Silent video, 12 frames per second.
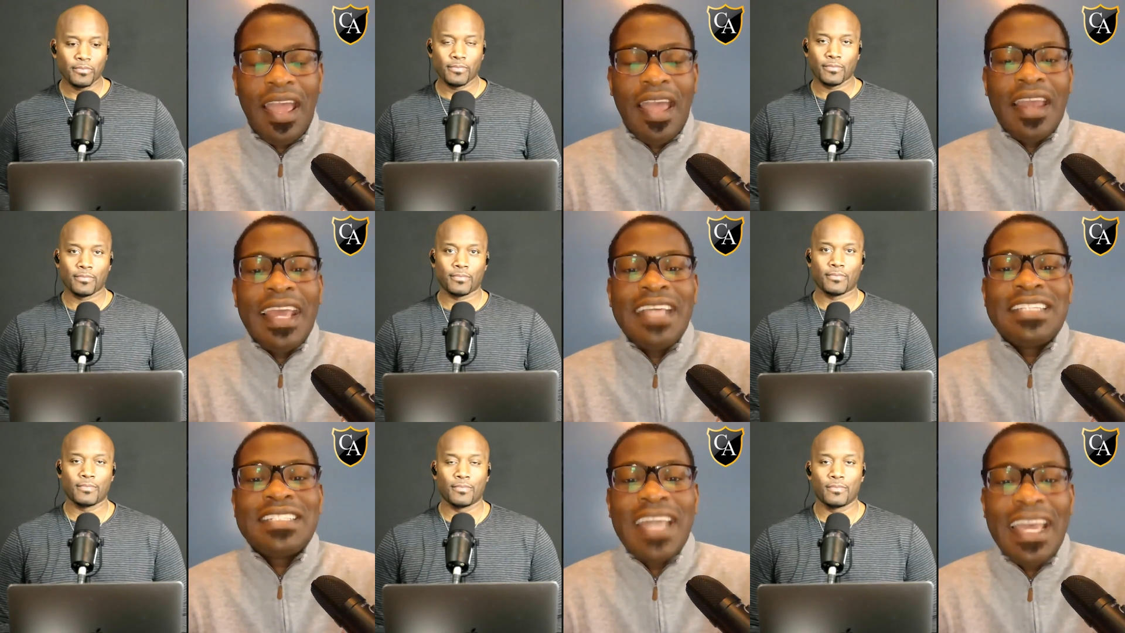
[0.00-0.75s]
Speaker 1: And they
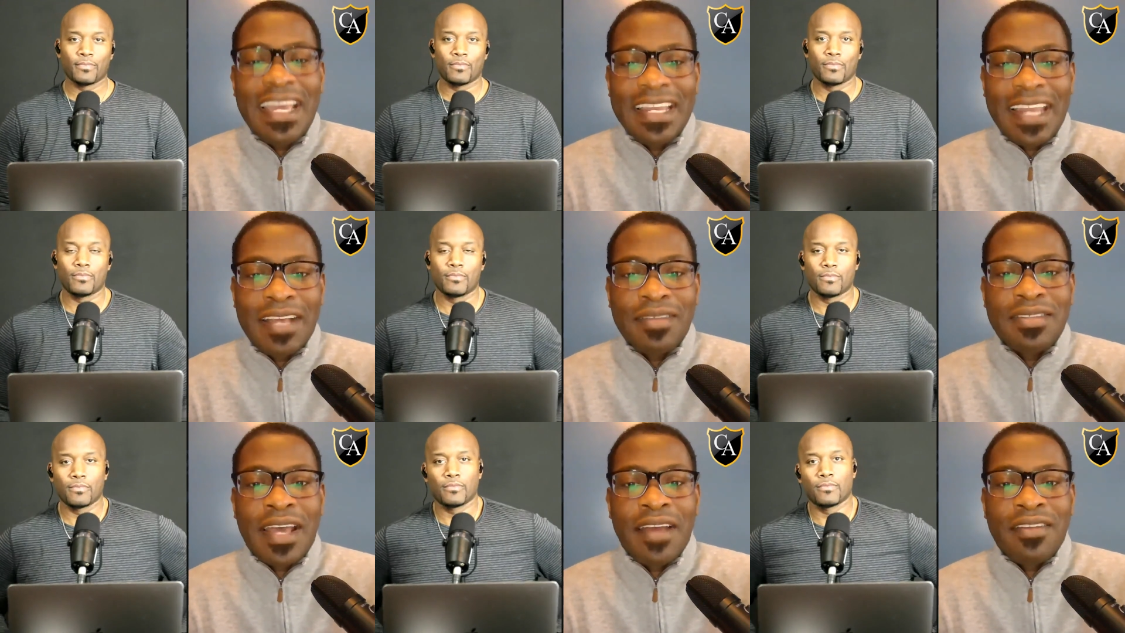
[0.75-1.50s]
stay in
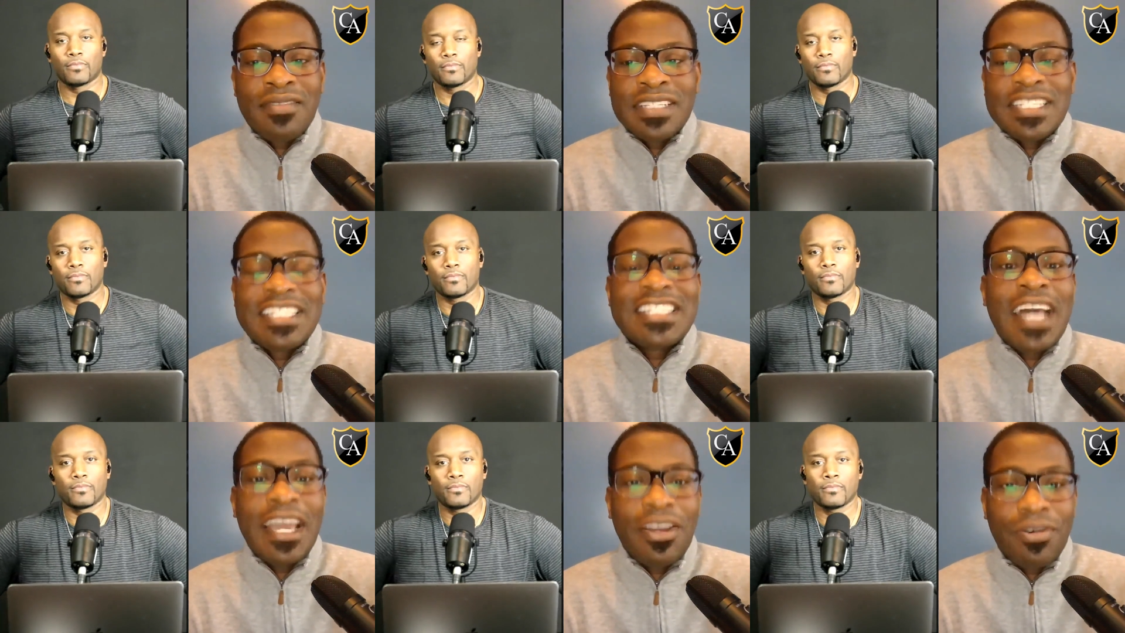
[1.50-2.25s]
that that this
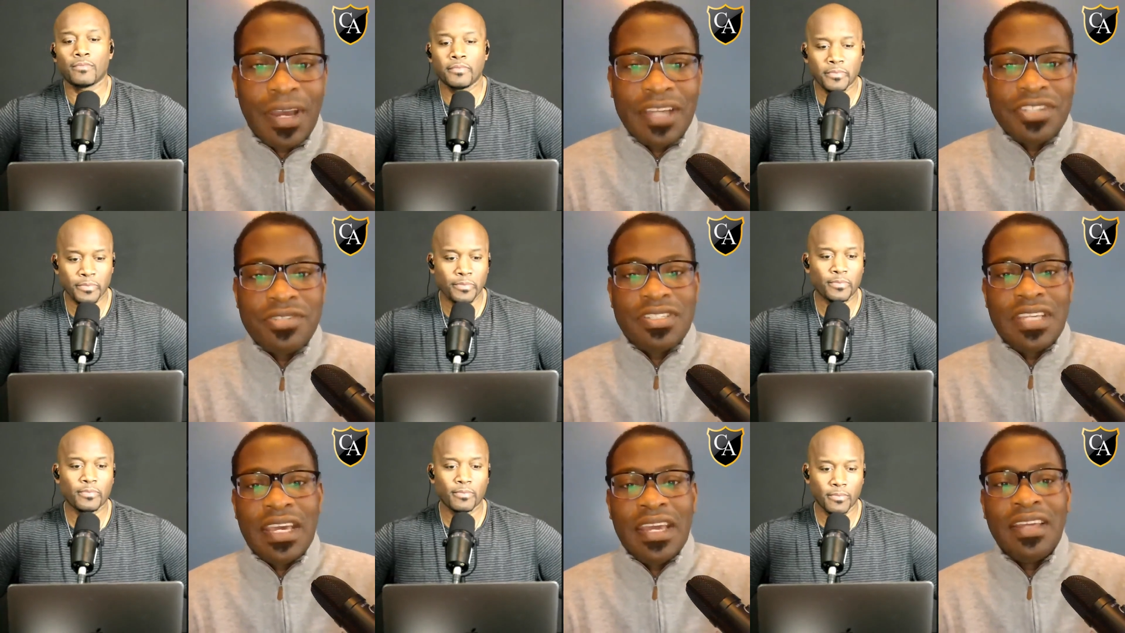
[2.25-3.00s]
cycle, as you
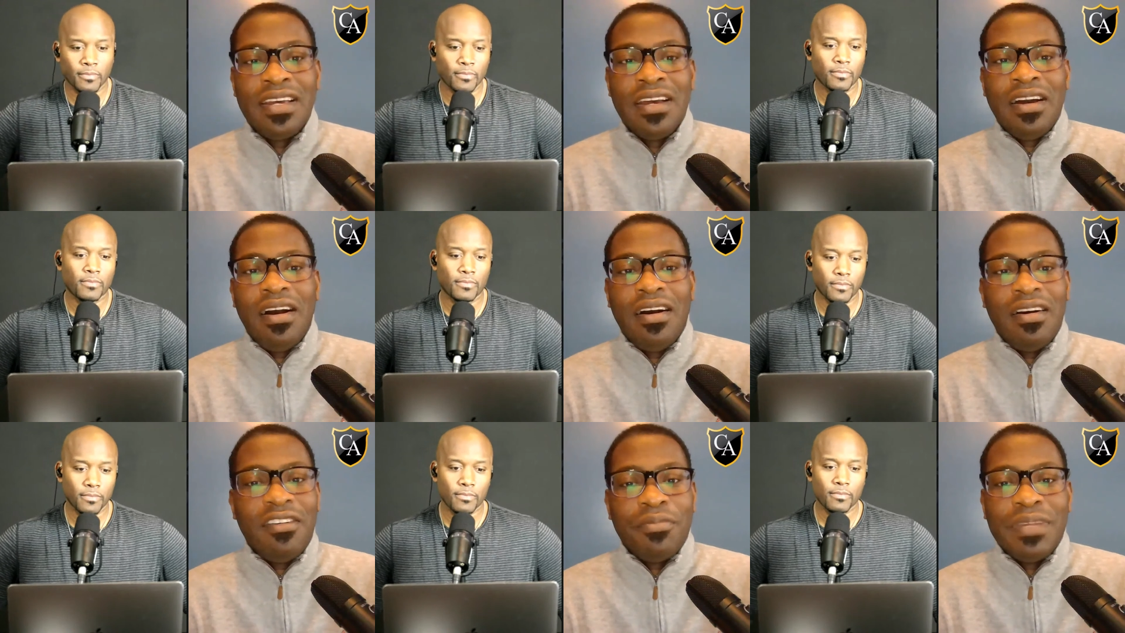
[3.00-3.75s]
said,
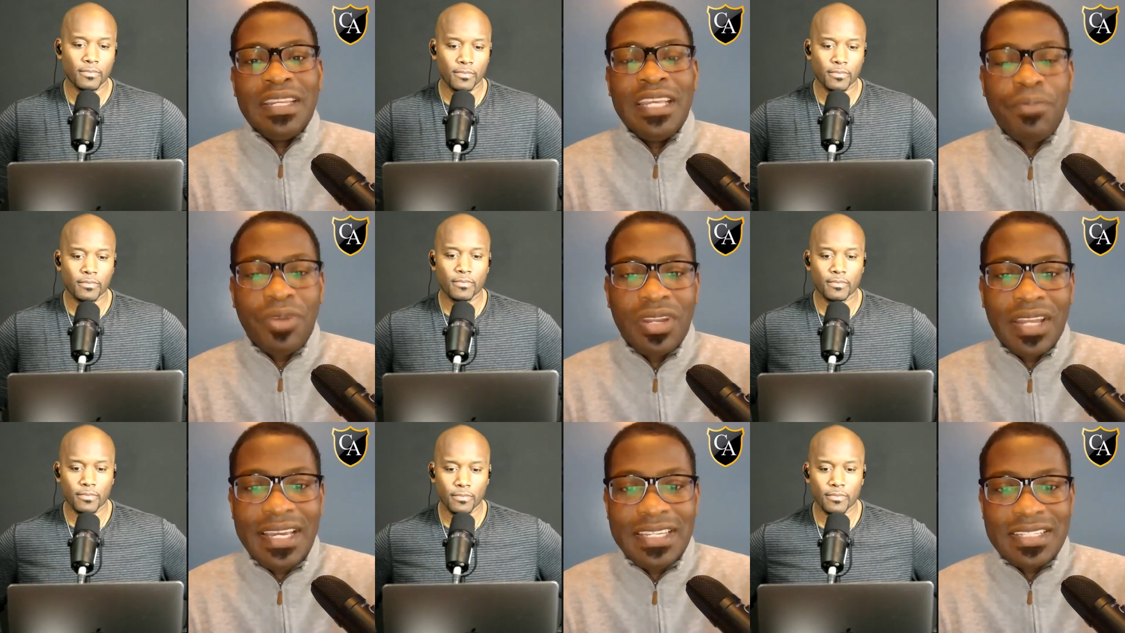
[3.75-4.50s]
of
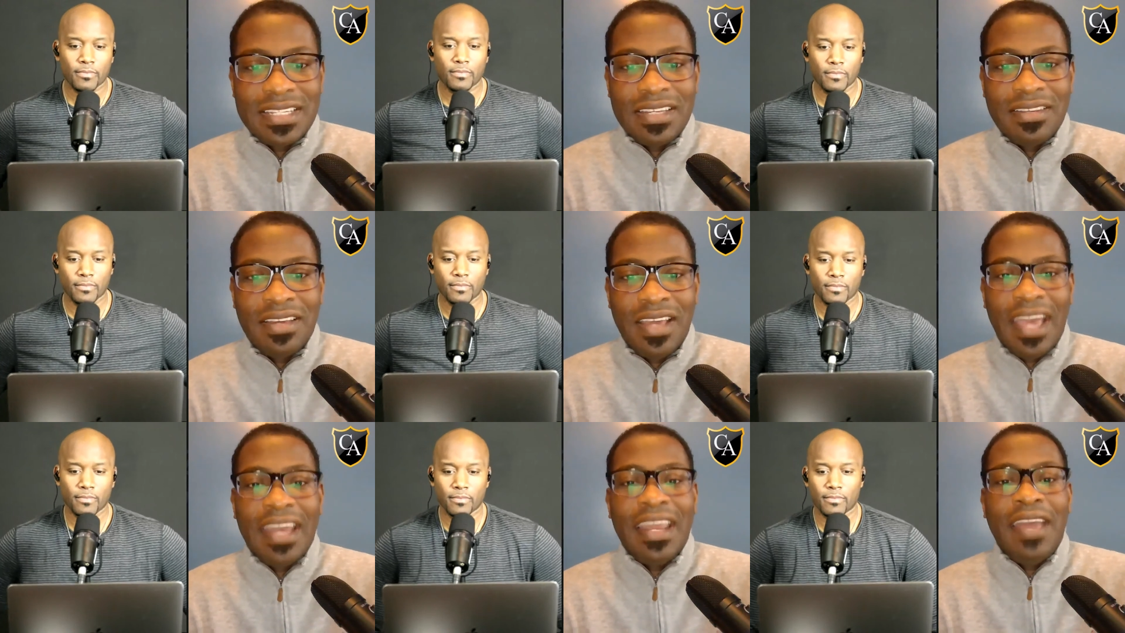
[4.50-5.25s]
manipulation,
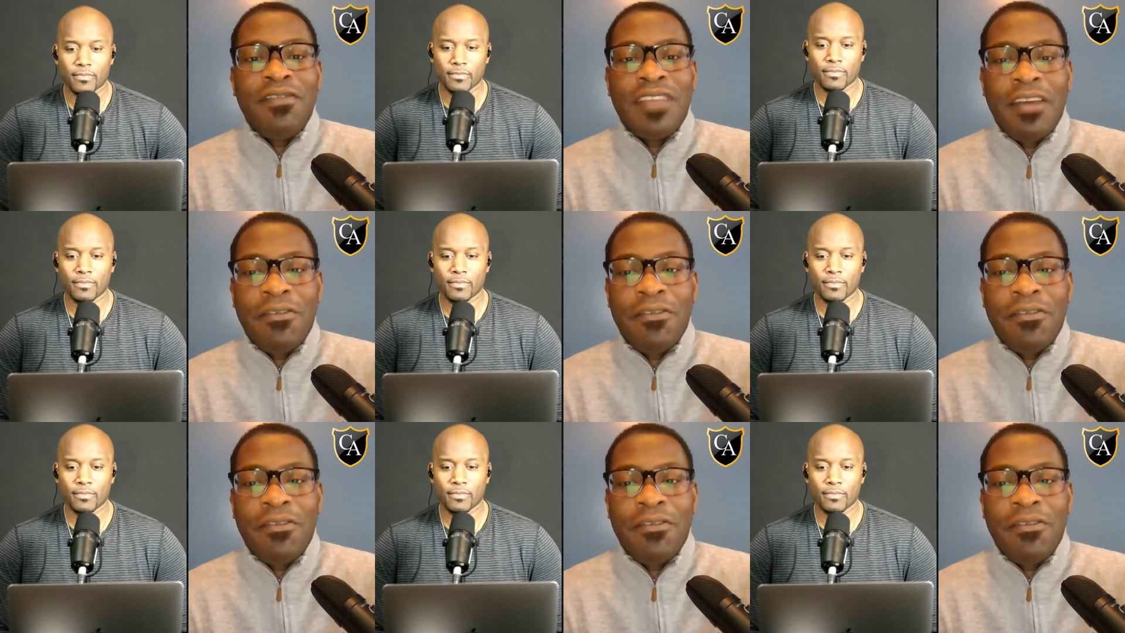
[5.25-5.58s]
and they they